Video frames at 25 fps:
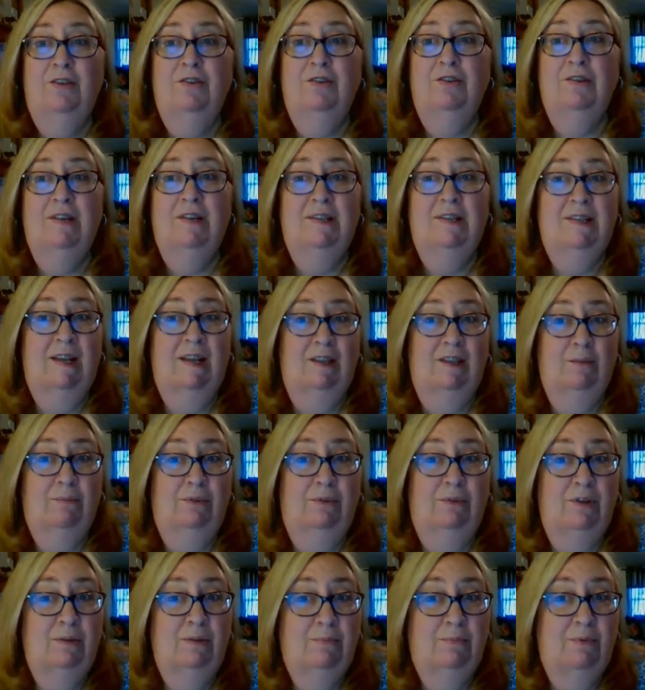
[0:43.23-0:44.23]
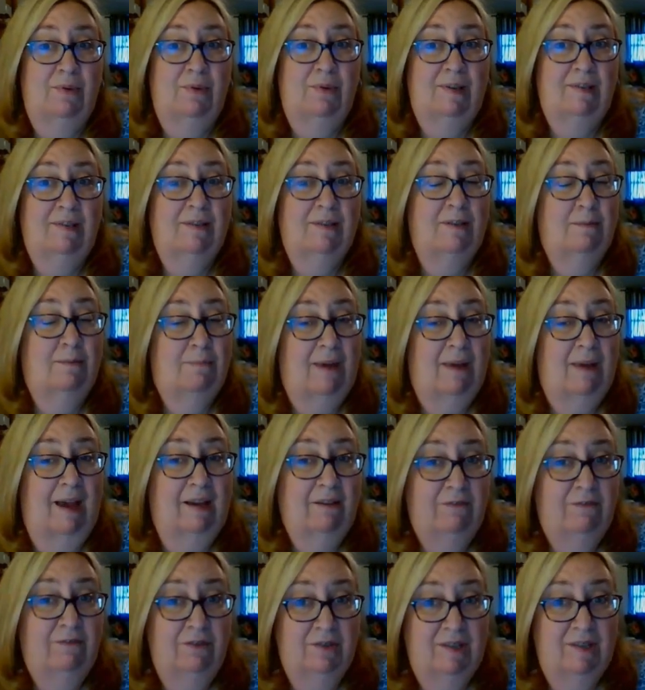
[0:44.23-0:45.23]
You're going to take the bullet points on the
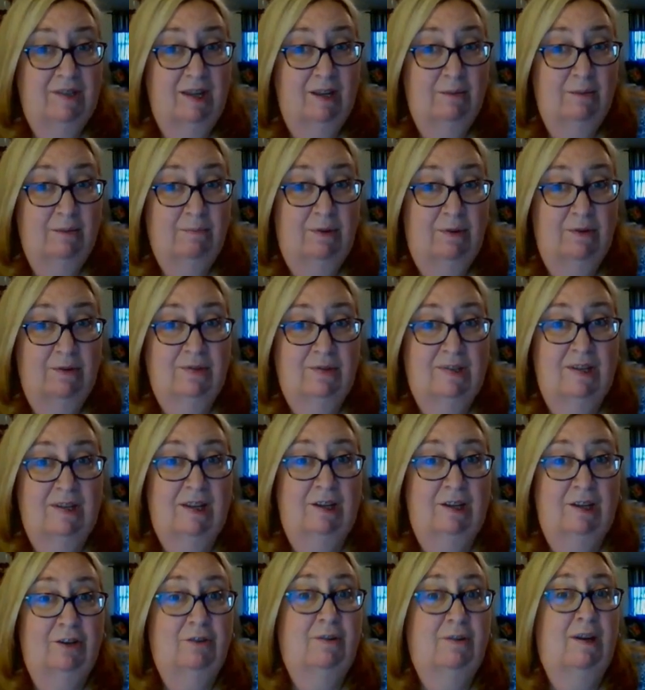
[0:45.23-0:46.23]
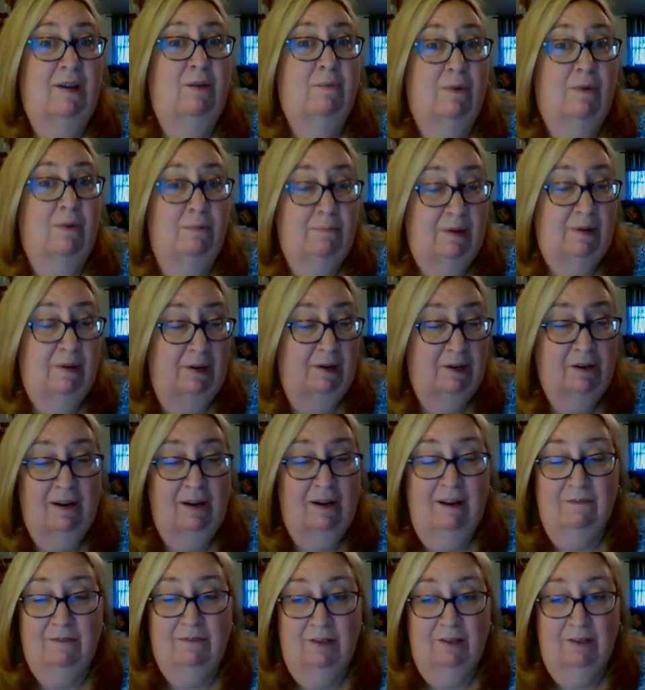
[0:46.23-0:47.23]
back of your second post-it and create one
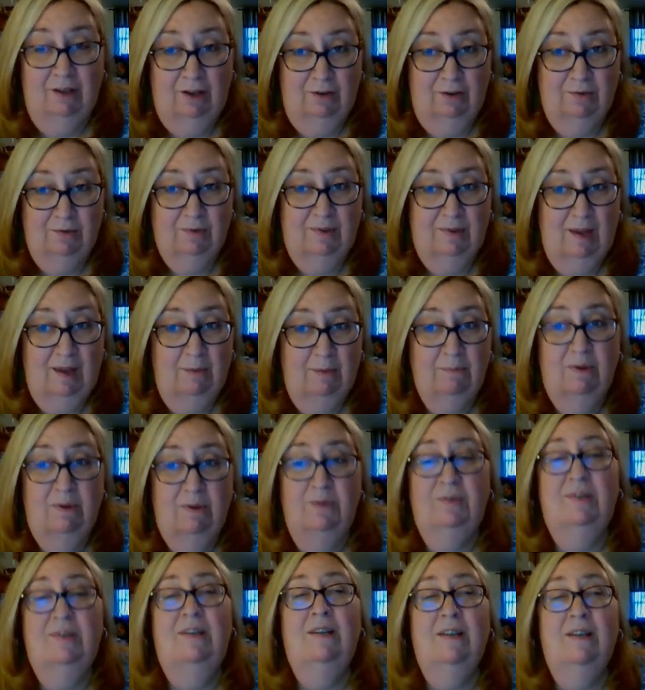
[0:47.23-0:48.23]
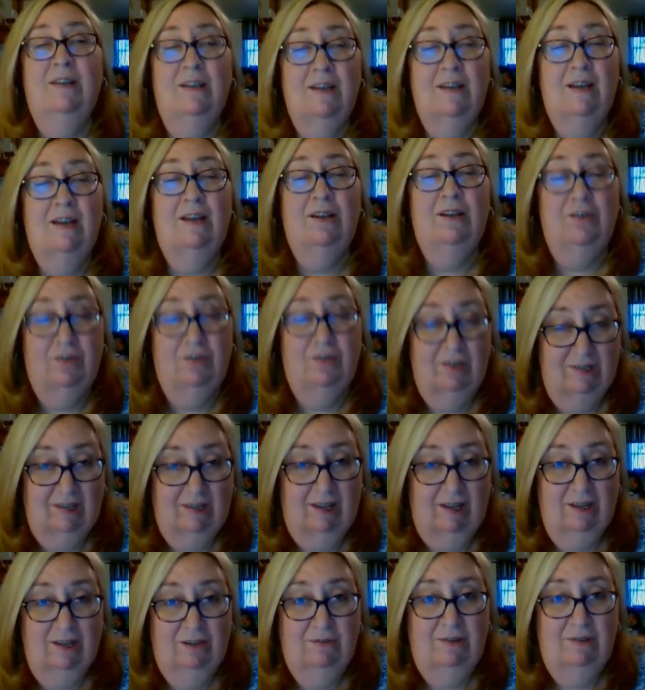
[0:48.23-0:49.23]
paragraph that goes with that post-it, just
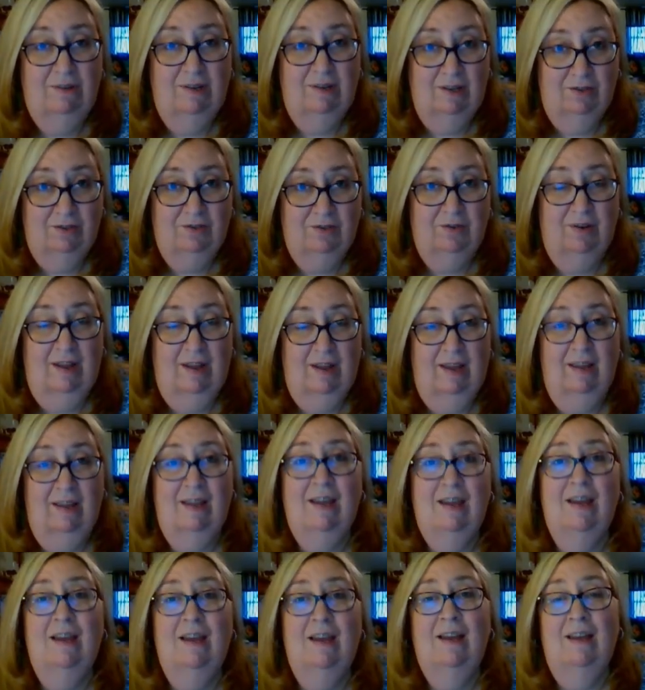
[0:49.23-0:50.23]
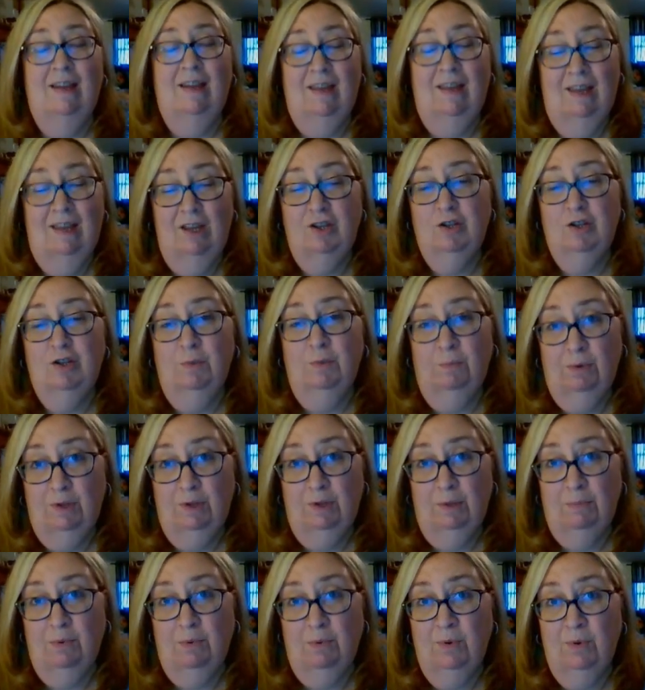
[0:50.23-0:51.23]
like you did yesterday. Each
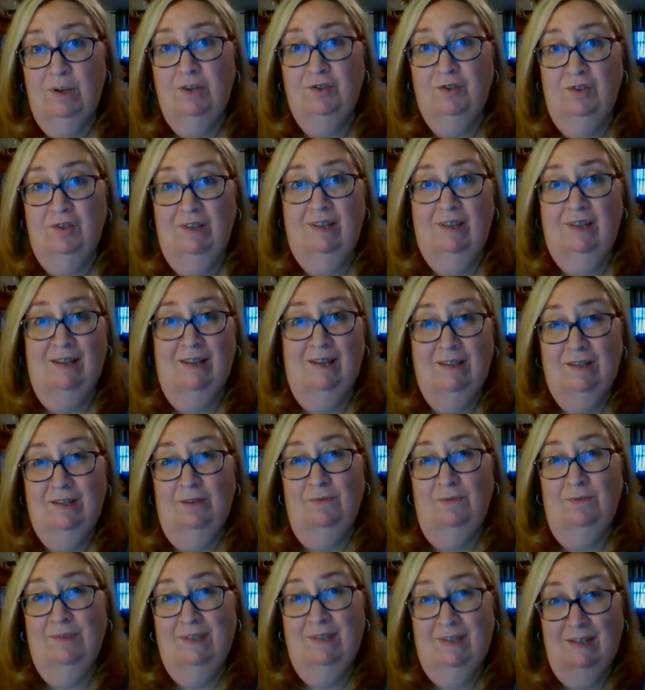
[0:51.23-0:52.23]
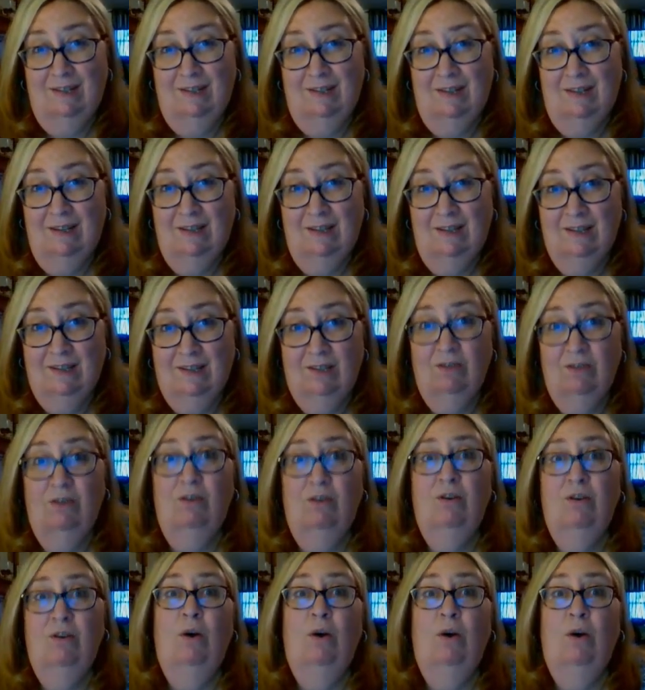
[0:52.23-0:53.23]
bullet point should get its own sentence
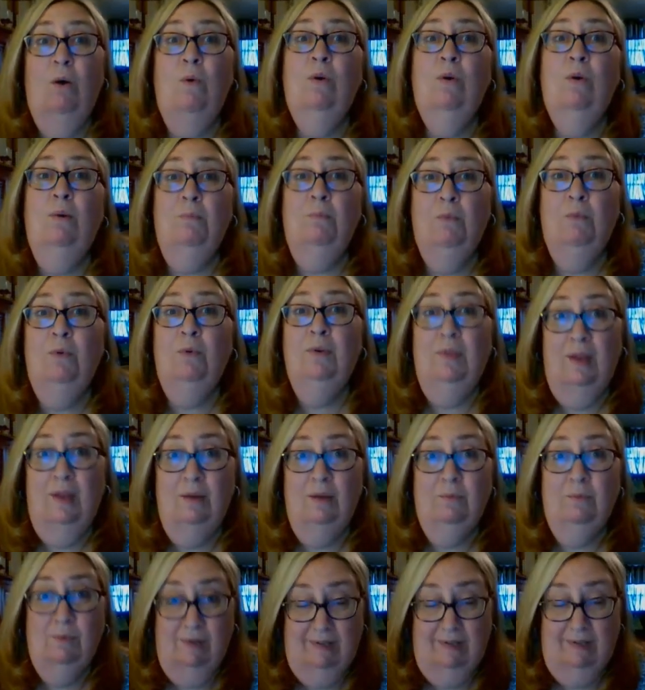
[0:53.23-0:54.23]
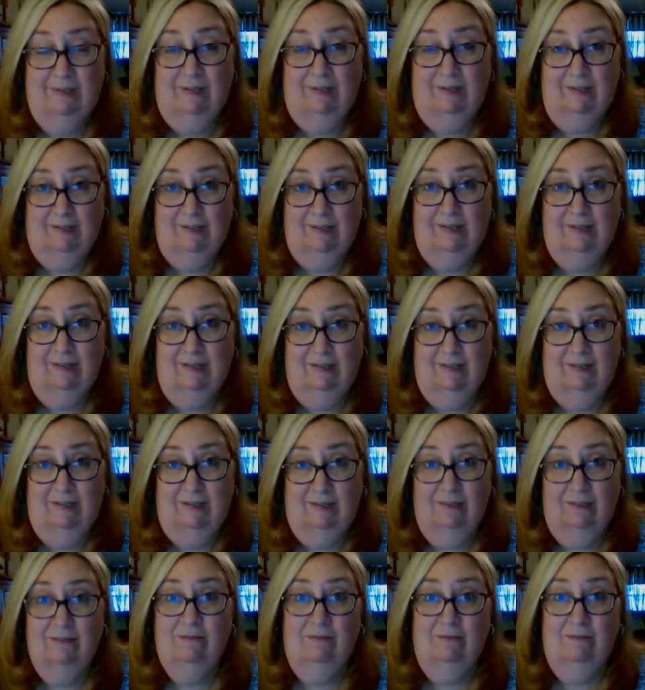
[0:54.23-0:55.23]
or more than one
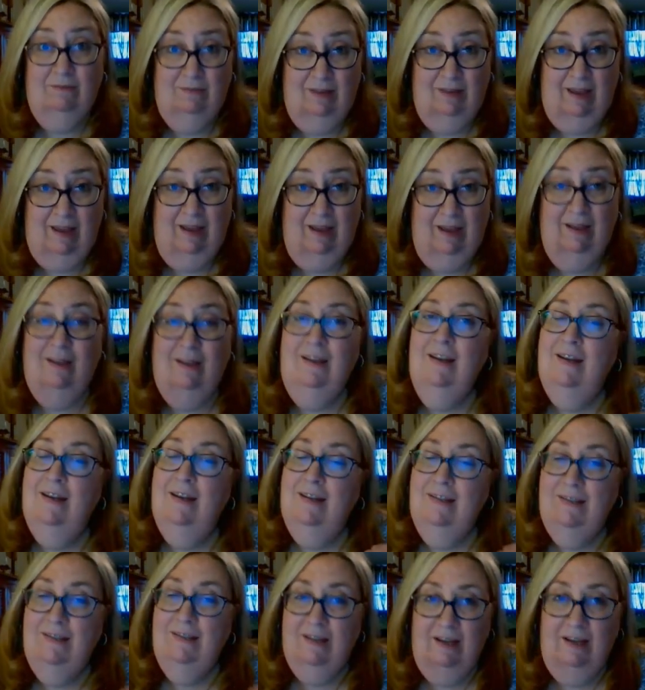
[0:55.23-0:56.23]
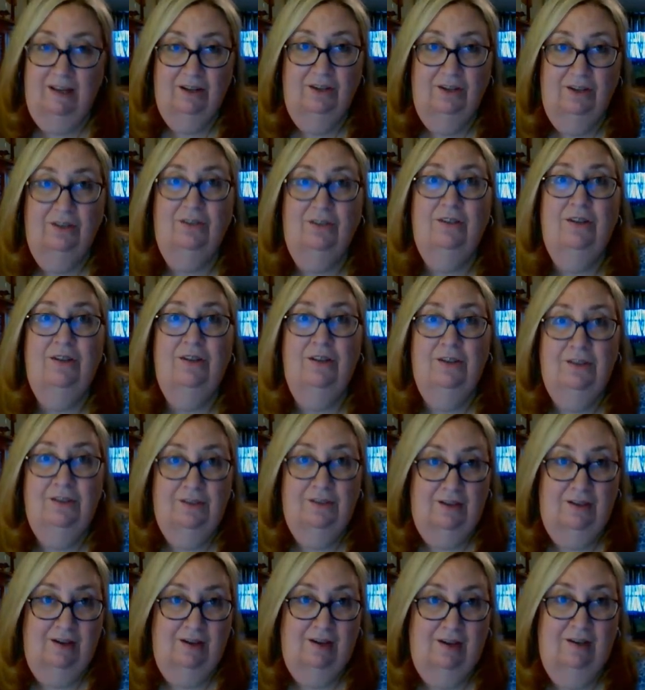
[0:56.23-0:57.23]
sentence. Okay? Tell
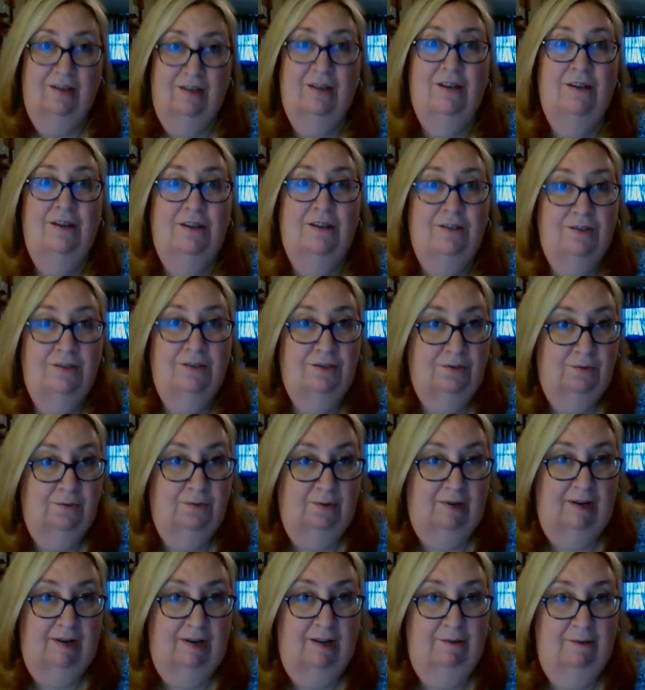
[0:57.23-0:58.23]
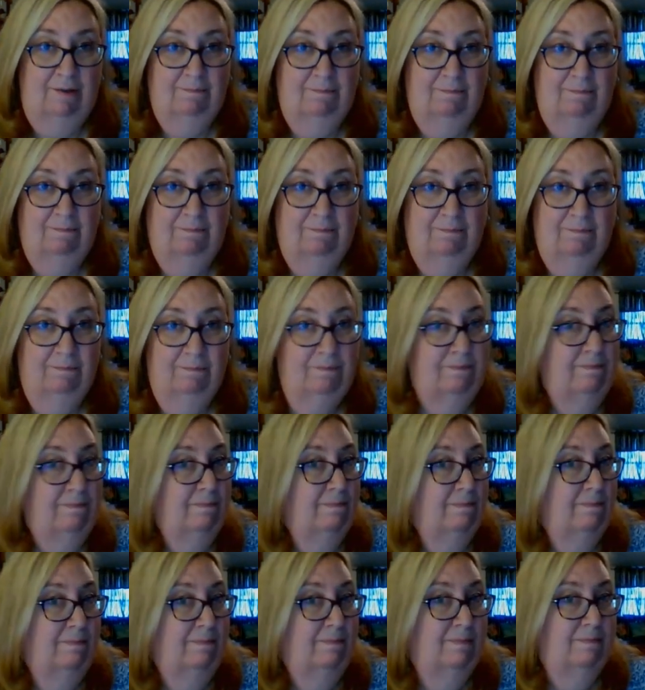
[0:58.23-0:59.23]
the story.
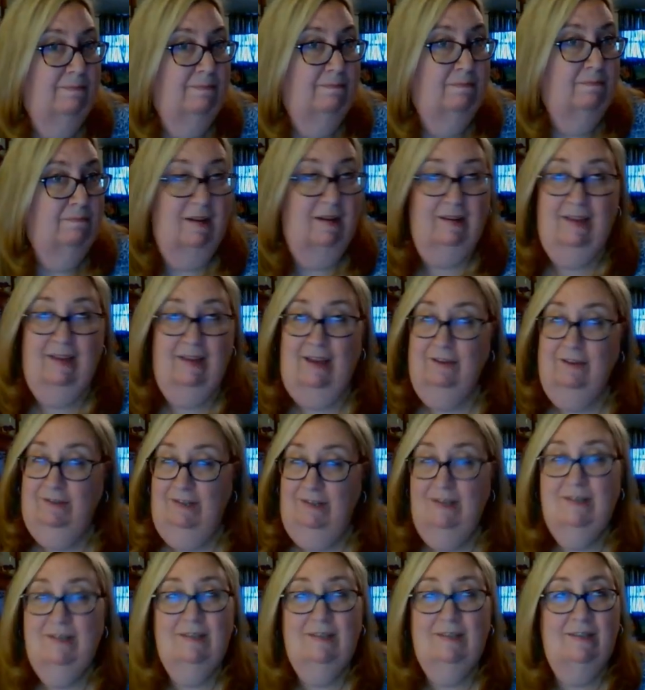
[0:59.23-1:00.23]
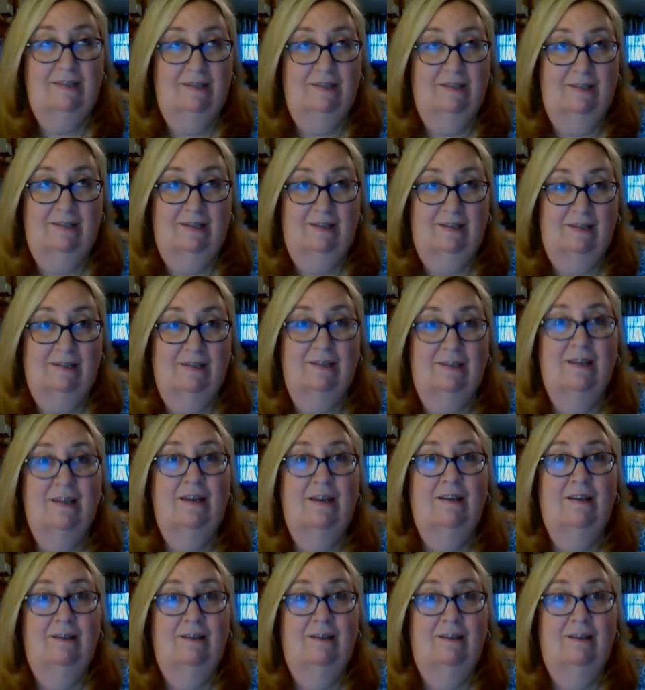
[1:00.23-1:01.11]
I'm not counting sentences.